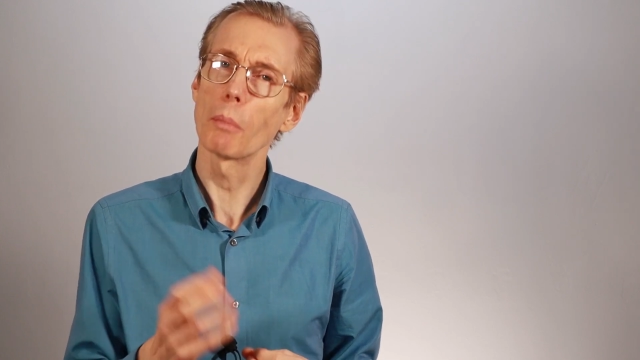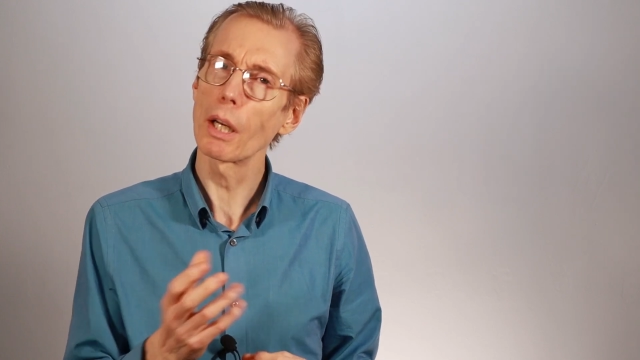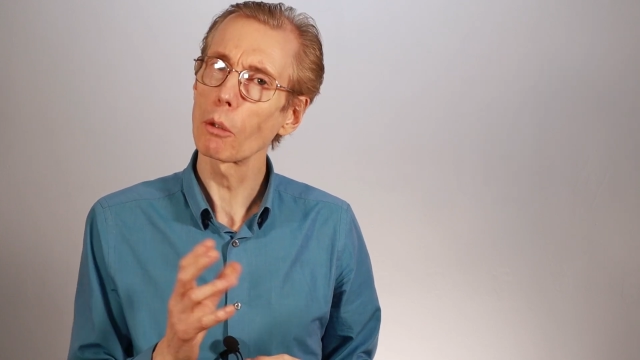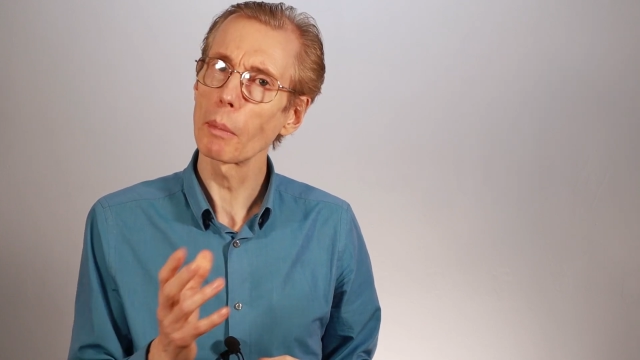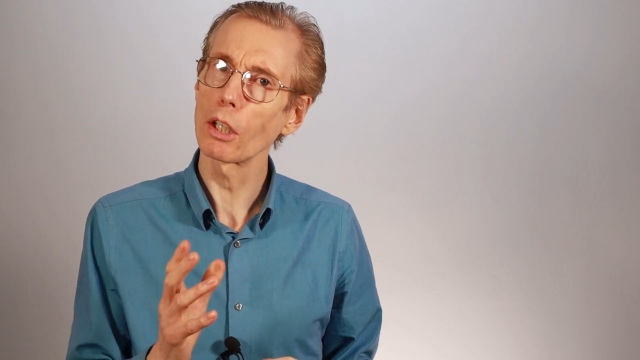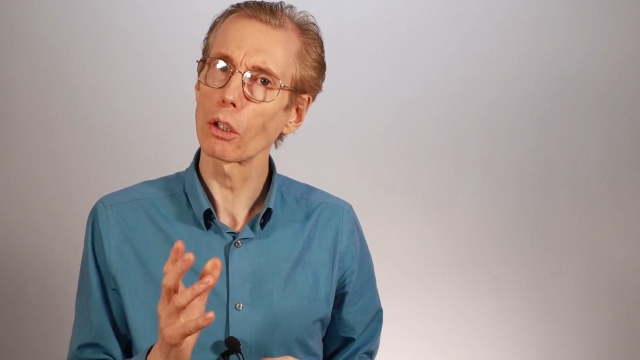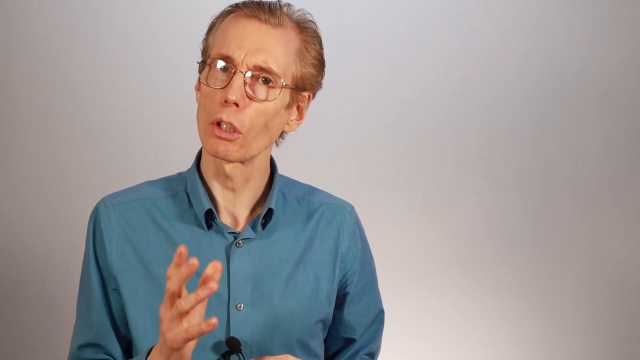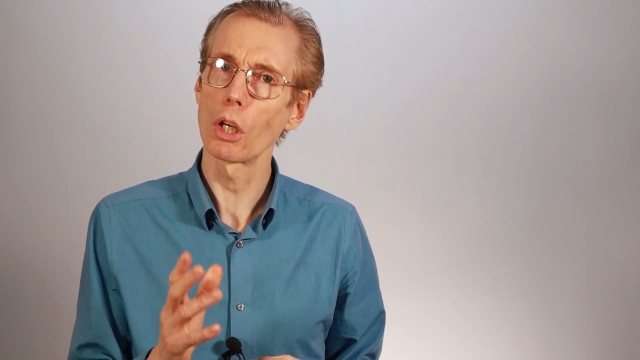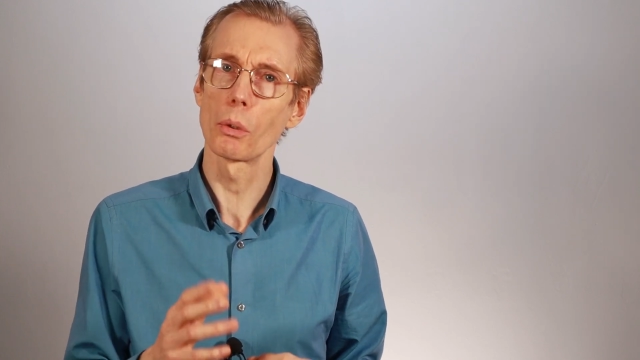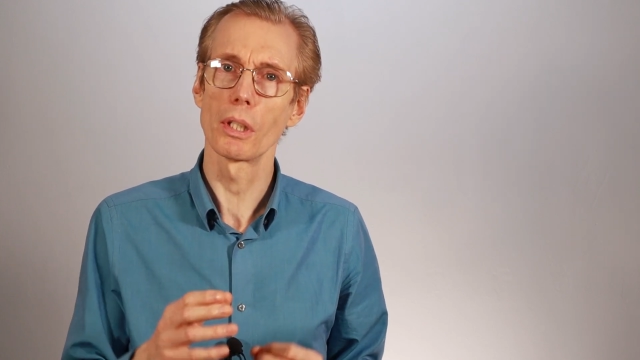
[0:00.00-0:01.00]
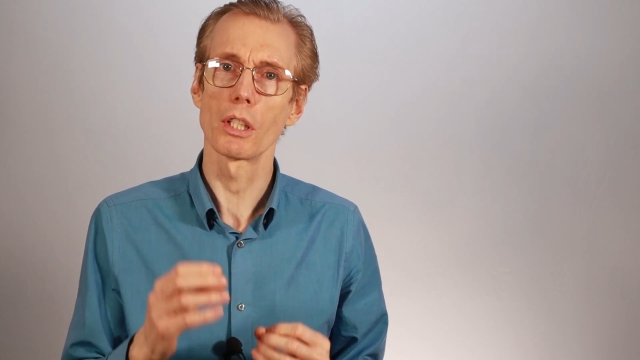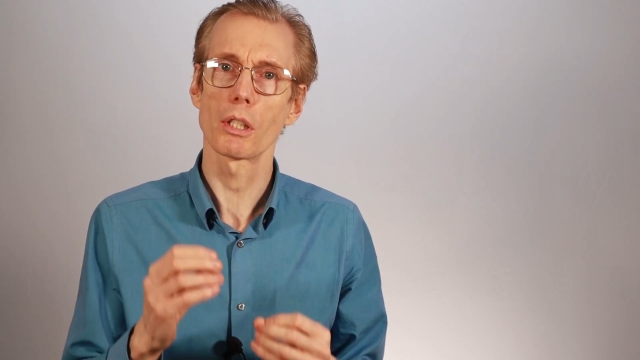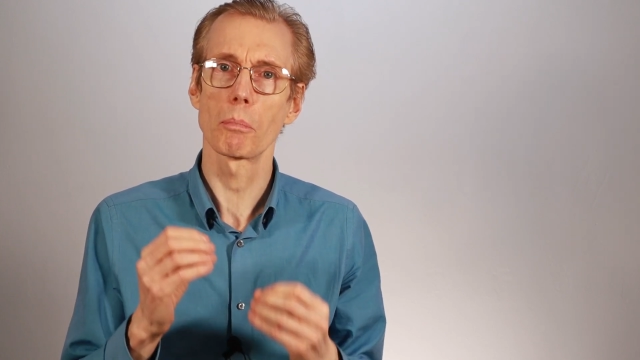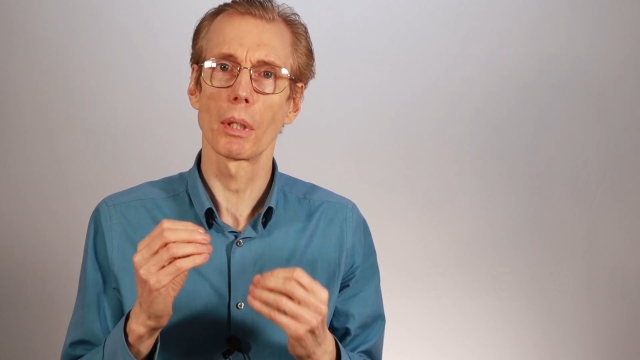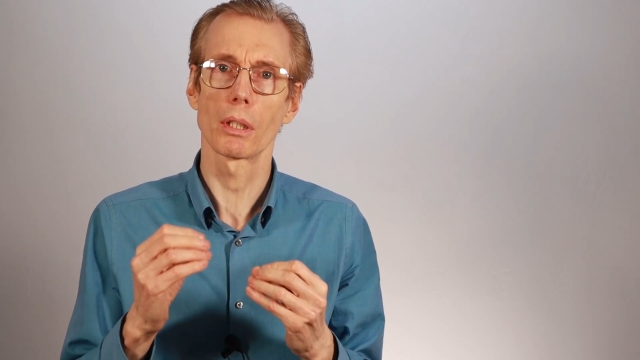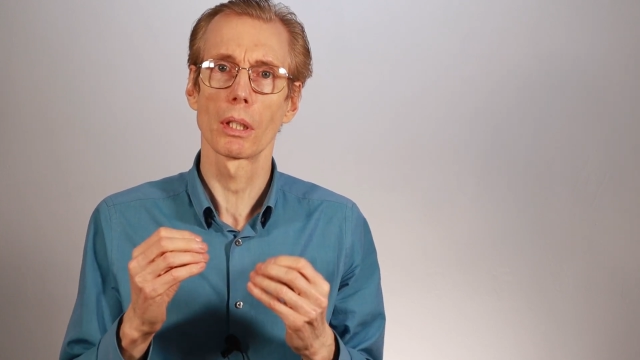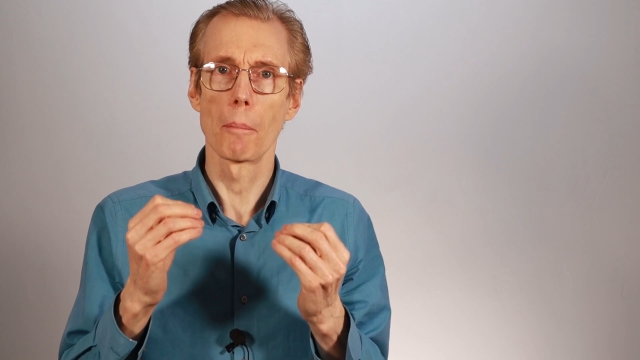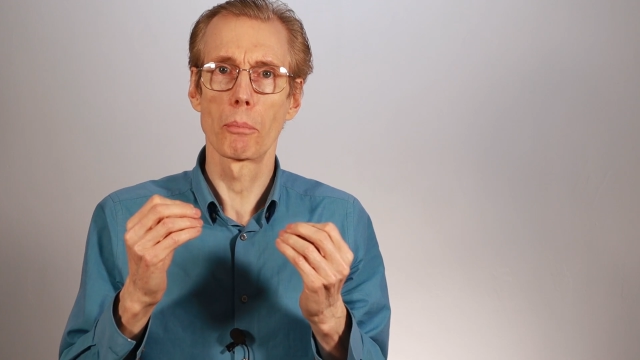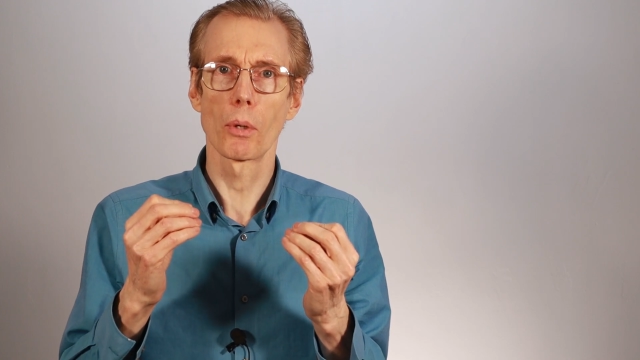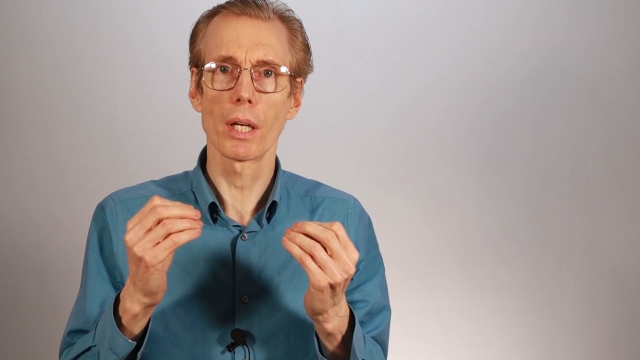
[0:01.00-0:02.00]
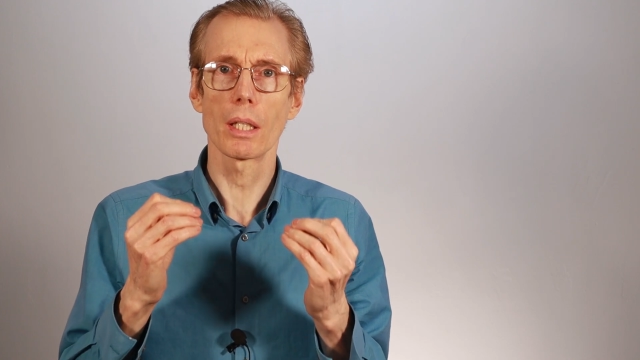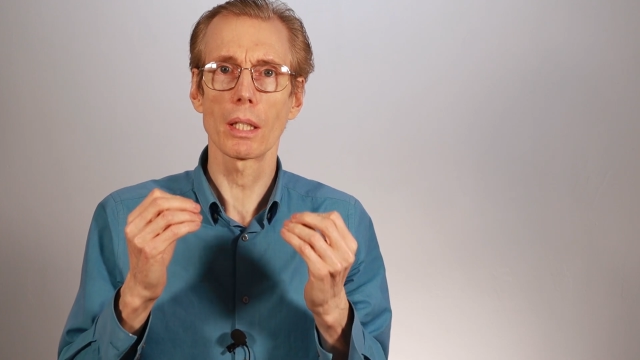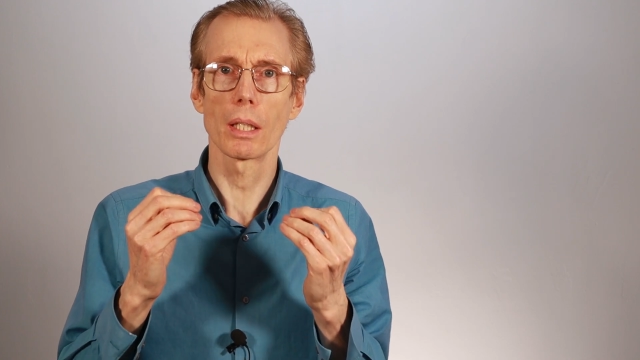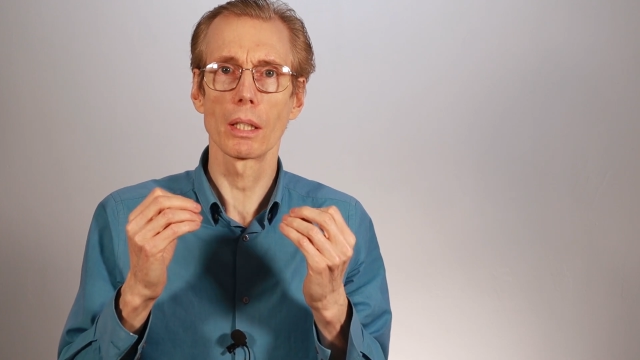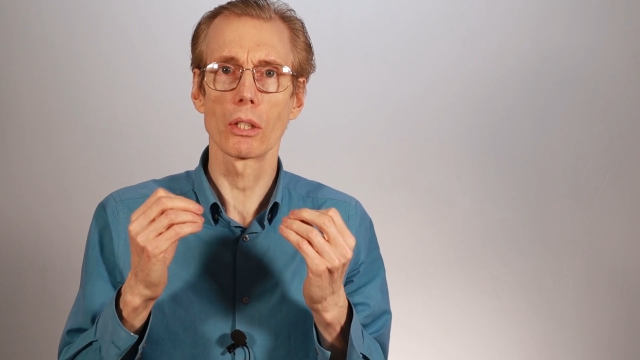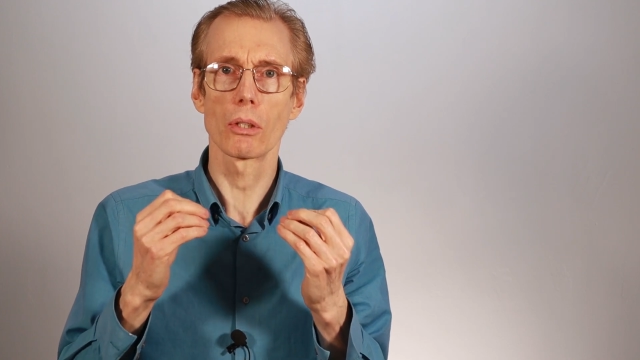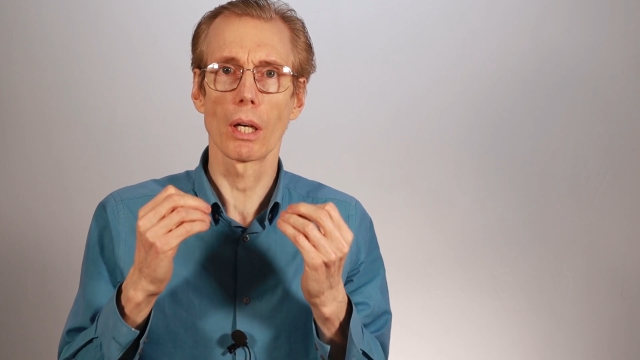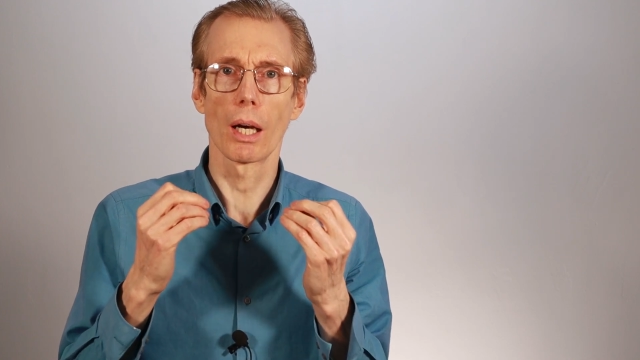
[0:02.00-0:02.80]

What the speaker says: You may or may not know this, but the brain is